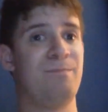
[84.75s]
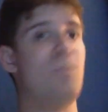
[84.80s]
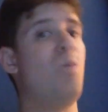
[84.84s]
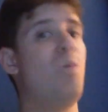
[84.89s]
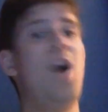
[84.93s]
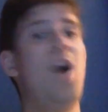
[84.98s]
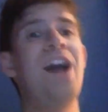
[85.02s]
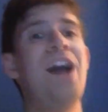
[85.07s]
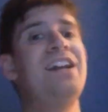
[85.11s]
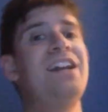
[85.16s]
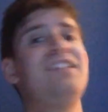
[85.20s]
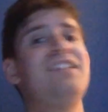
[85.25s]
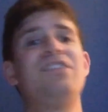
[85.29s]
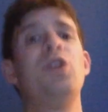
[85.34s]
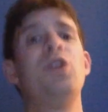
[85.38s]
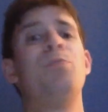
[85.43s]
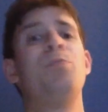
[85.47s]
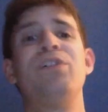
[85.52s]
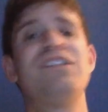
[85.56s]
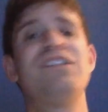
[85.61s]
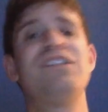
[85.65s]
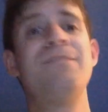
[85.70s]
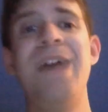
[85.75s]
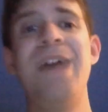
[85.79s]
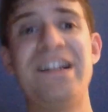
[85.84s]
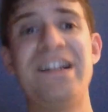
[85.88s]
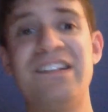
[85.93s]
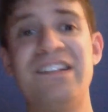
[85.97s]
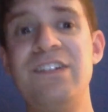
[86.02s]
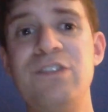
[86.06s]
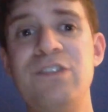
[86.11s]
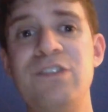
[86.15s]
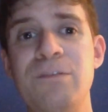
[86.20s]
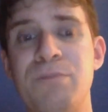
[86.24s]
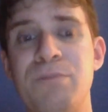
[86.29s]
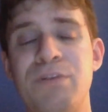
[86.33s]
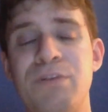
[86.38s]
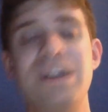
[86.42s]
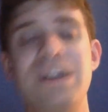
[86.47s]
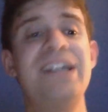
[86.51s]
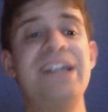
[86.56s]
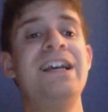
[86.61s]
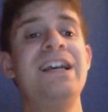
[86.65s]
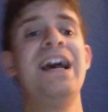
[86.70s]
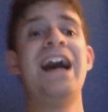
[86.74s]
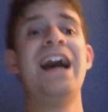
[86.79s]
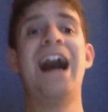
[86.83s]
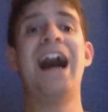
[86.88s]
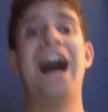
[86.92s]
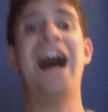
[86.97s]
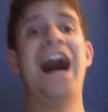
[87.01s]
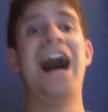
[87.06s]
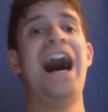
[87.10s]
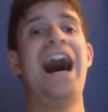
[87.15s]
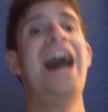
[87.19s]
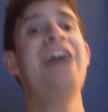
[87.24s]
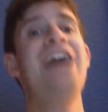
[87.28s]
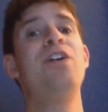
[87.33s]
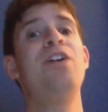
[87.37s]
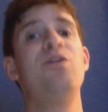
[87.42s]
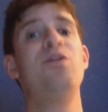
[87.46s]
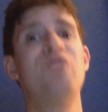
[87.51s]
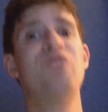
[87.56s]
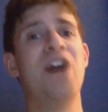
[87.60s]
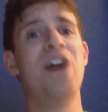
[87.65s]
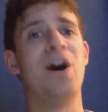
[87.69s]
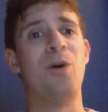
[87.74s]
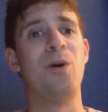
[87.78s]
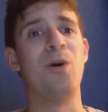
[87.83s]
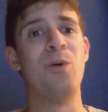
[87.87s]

Why are they still pushing Maxxine Dupri? I don't know.